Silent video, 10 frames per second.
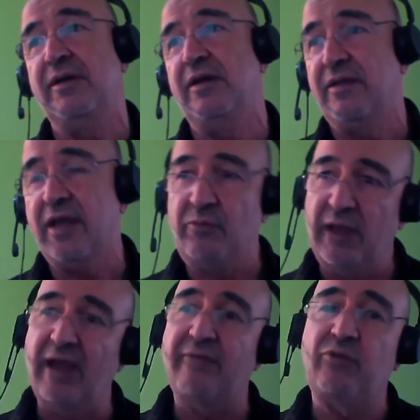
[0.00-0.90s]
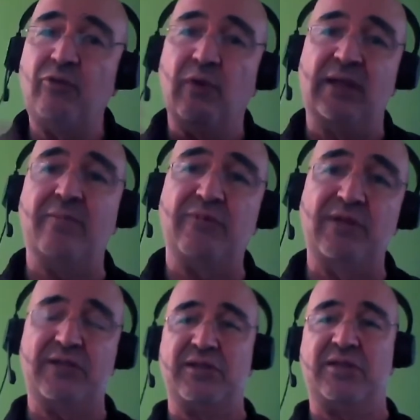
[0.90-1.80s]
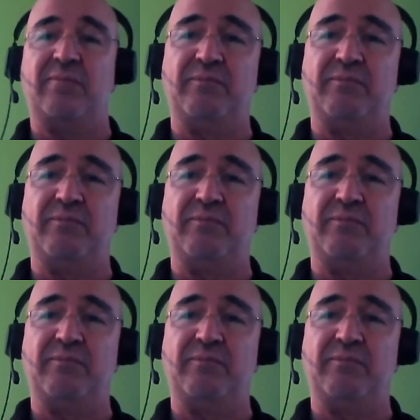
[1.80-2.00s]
Then we have to adapt this system.